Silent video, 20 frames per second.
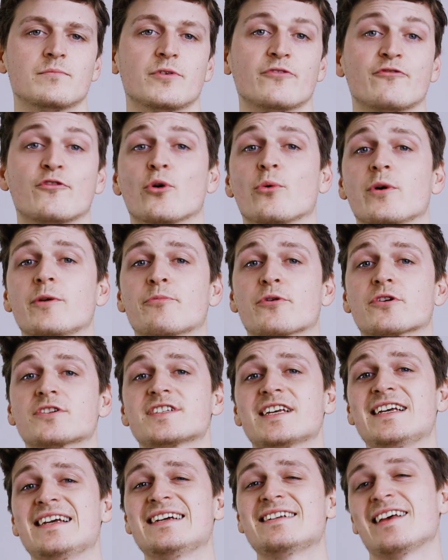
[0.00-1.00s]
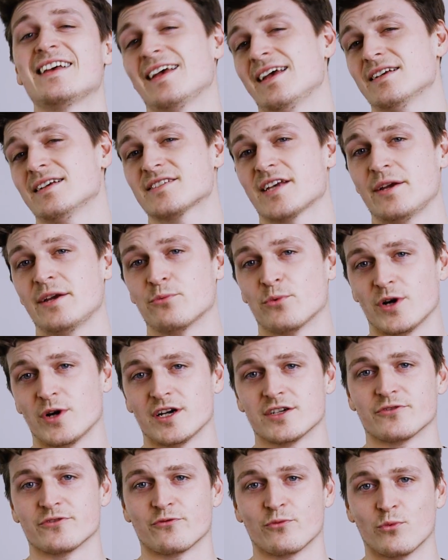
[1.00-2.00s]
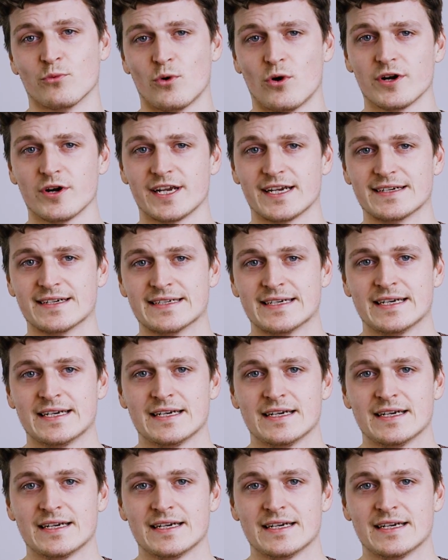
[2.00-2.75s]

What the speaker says: Before we proceed, here's a word of warning.